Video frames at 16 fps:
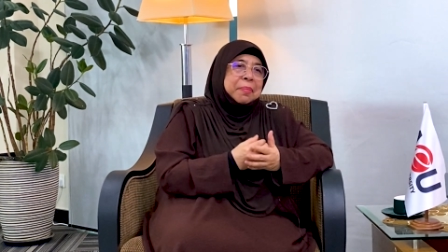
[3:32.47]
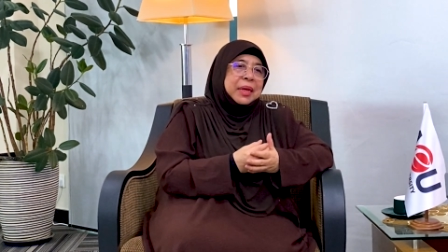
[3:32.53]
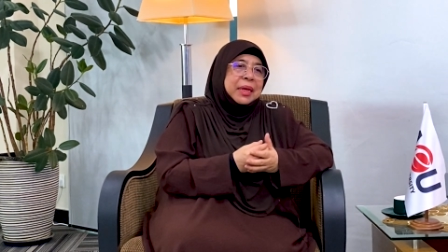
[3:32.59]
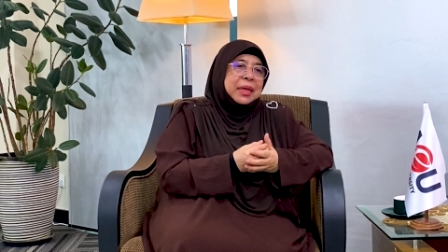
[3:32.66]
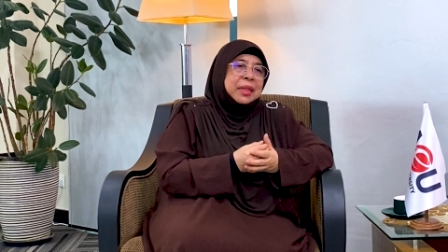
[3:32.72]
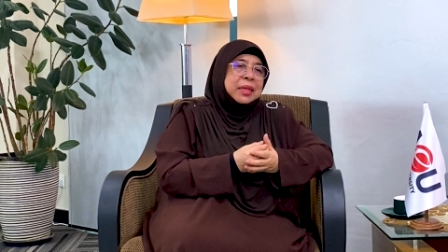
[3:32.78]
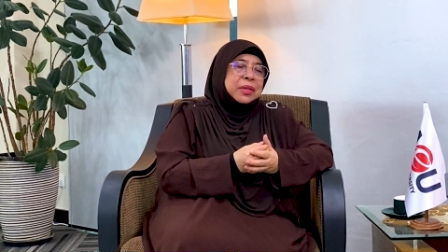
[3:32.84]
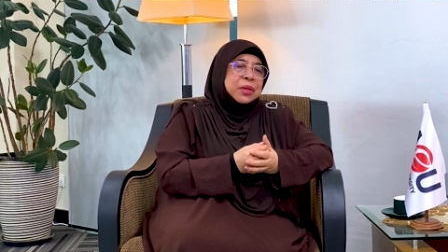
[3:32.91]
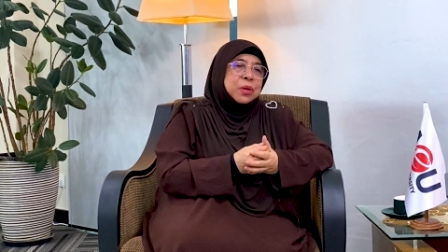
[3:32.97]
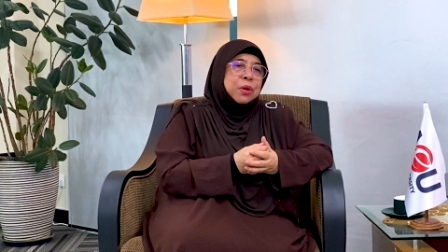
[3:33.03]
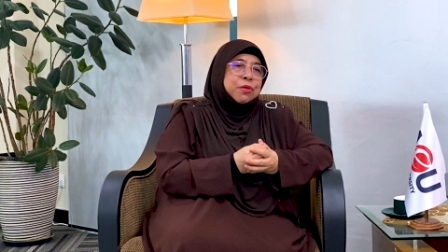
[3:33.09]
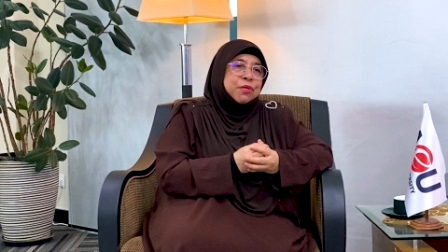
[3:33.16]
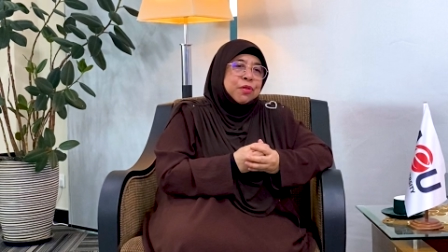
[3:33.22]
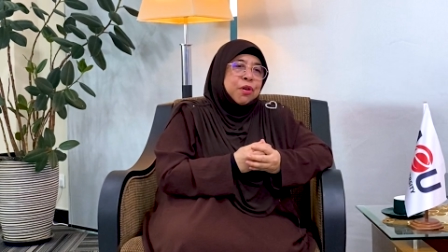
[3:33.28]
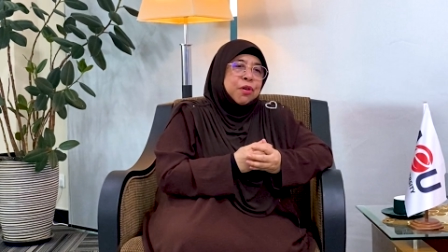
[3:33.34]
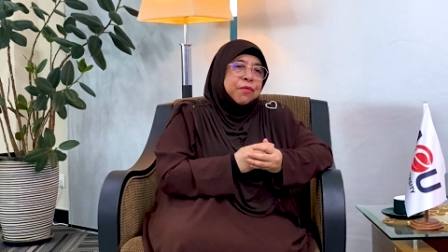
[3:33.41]
be the
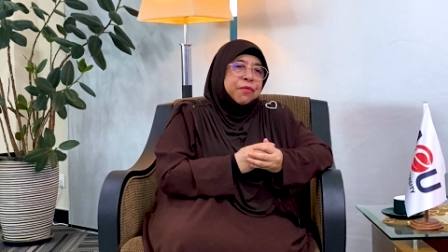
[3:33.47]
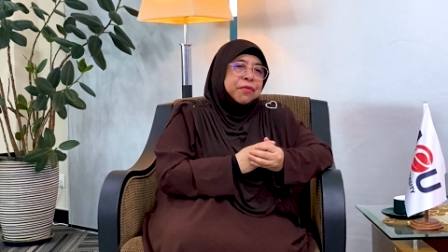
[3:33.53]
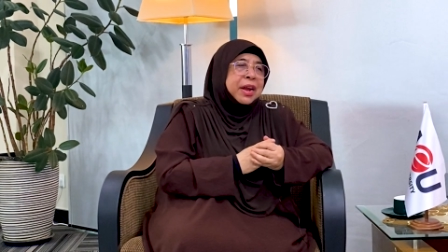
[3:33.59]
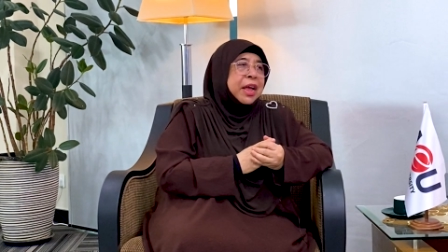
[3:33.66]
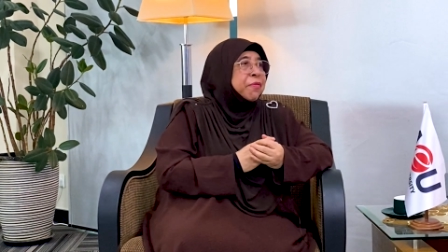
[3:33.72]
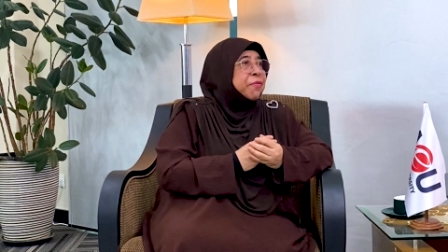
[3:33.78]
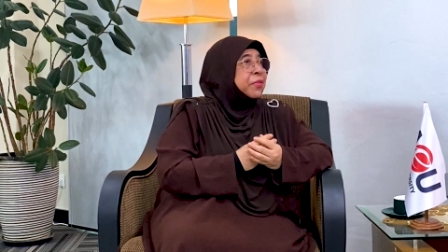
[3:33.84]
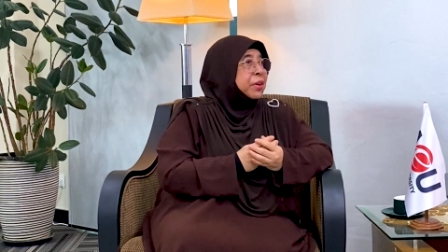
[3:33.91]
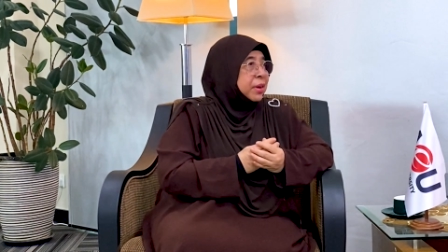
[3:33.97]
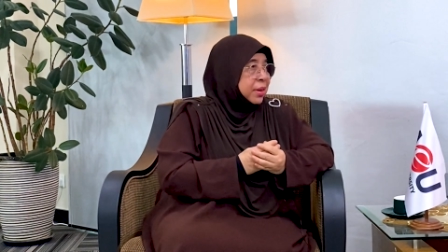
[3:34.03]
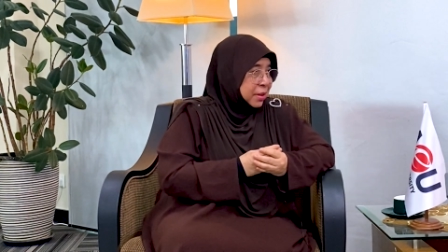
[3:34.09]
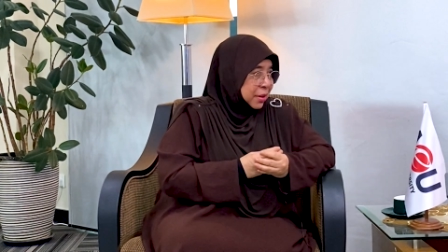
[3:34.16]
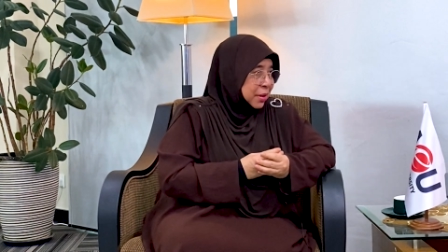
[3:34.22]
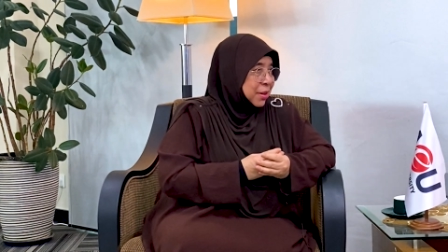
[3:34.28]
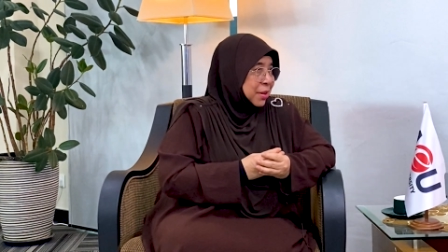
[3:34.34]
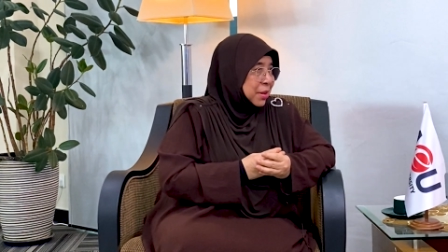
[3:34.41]
source of
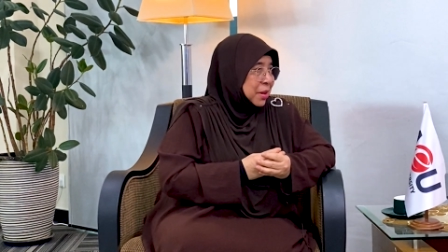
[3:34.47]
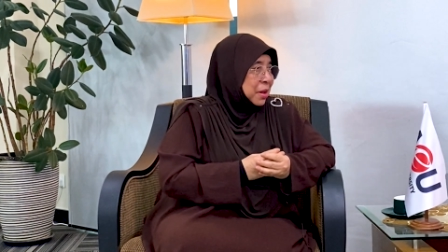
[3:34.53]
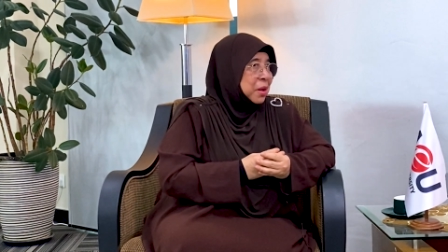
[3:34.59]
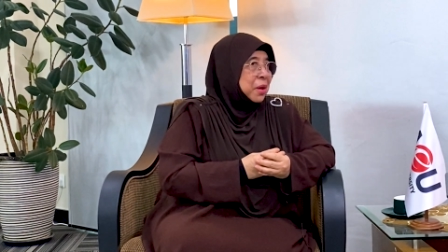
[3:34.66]
reference